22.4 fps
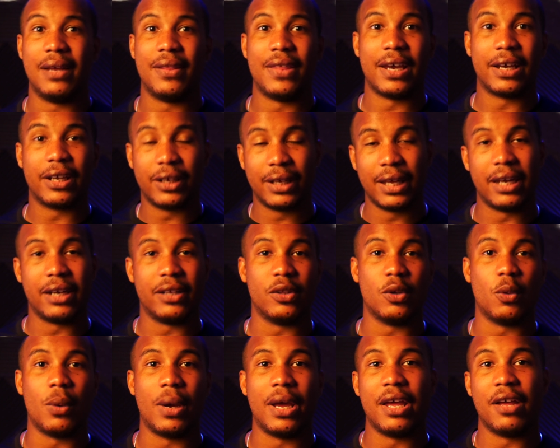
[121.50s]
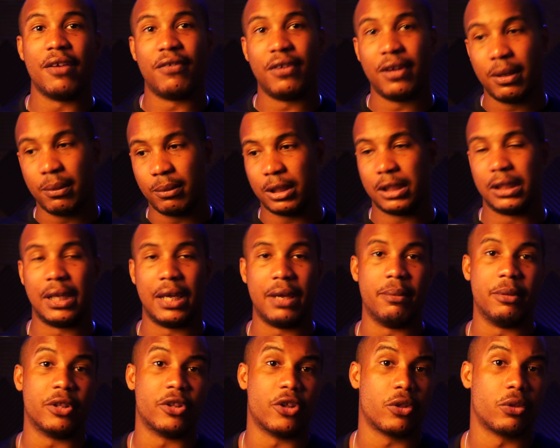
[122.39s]
that could get in the way of him
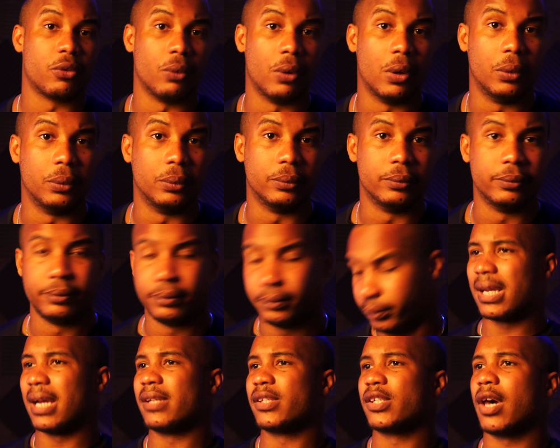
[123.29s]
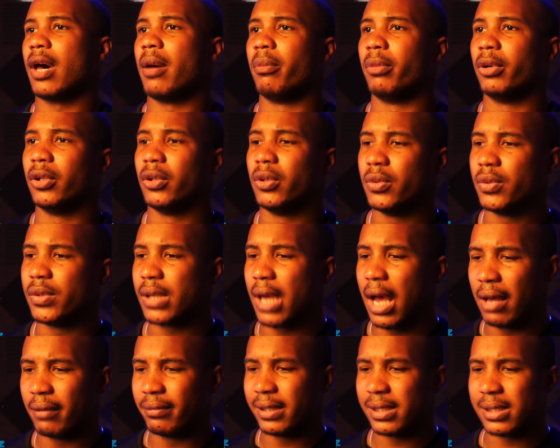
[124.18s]
claiming the throne. Besides Cumber,
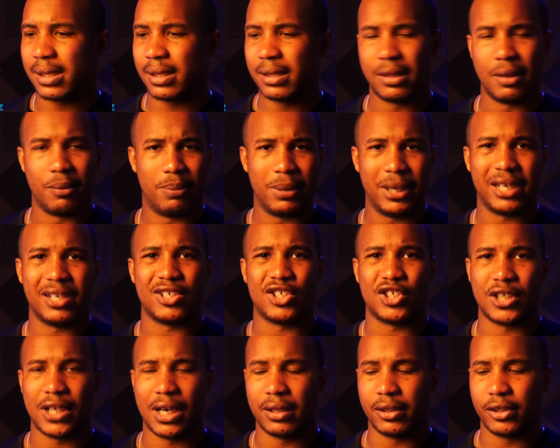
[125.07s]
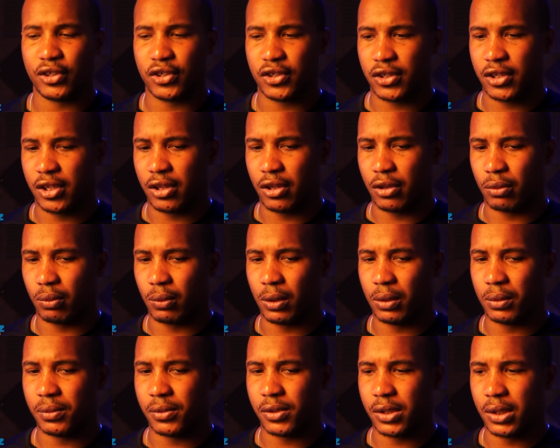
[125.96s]
who's obviously the biggest challenge to the
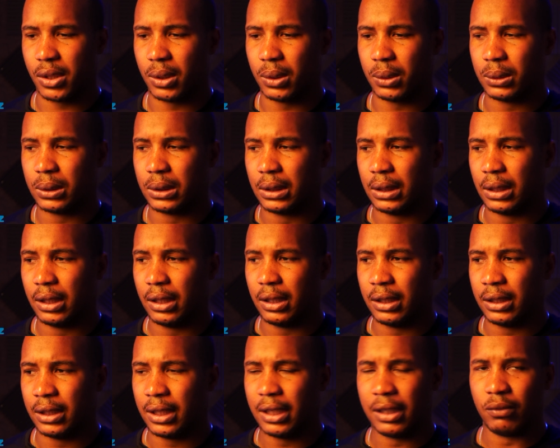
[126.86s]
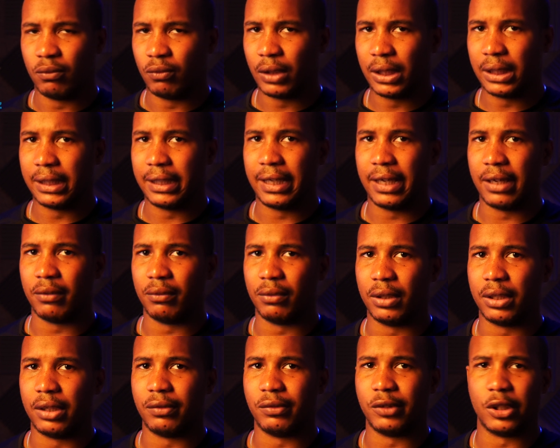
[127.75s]
throne, so you didn't really
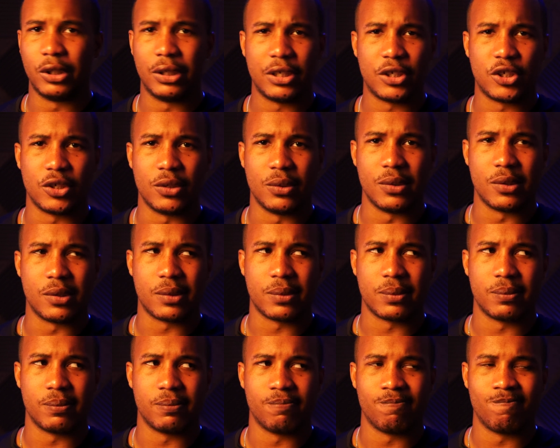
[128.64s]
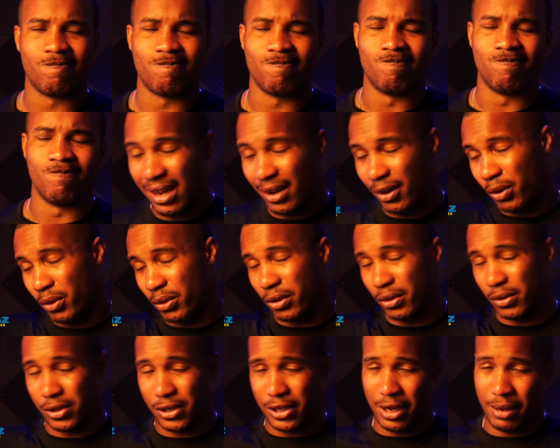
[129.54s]
get rid of your issues.
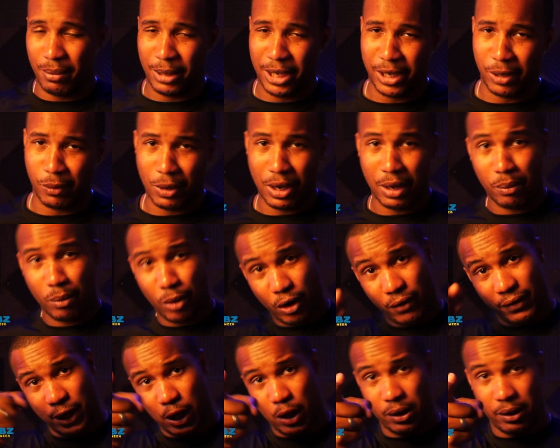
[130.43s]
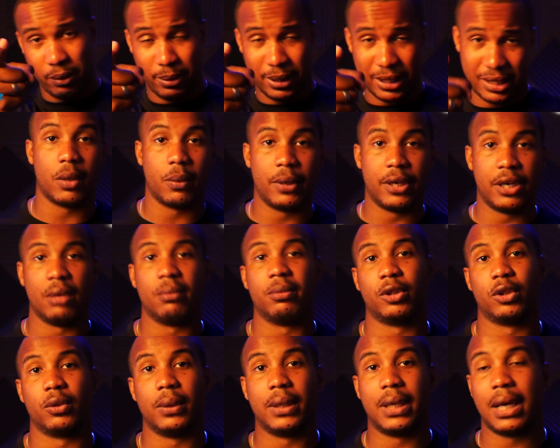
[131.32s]
Uther's dumb anyway. Moving on. Takeaway
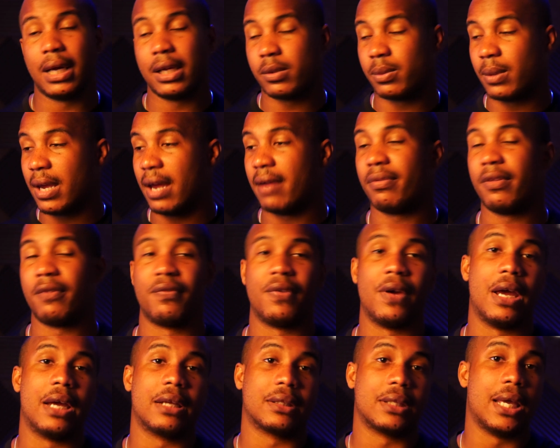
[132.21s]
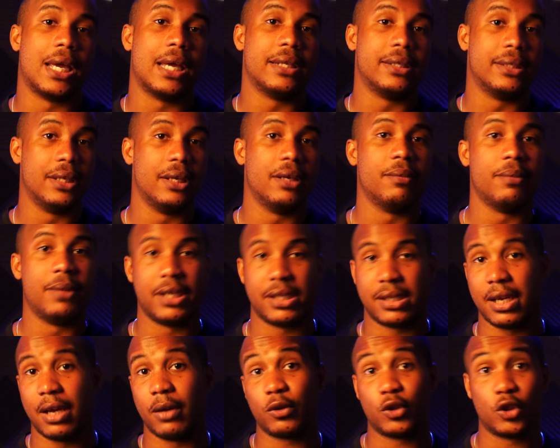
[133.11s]
number 3, guys. We have the fact that Nim
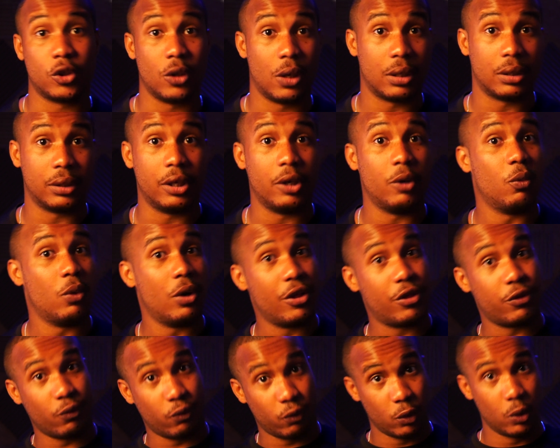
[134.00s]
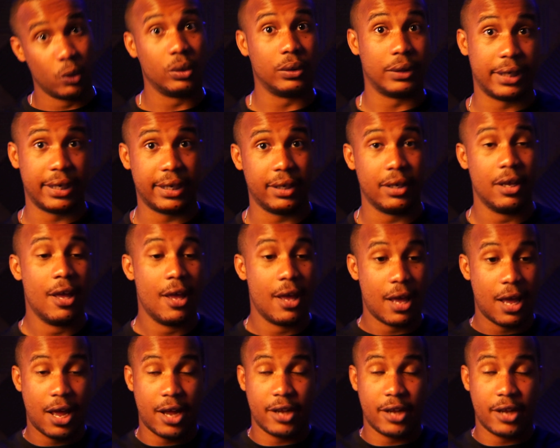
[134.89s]
is now struggling with ruling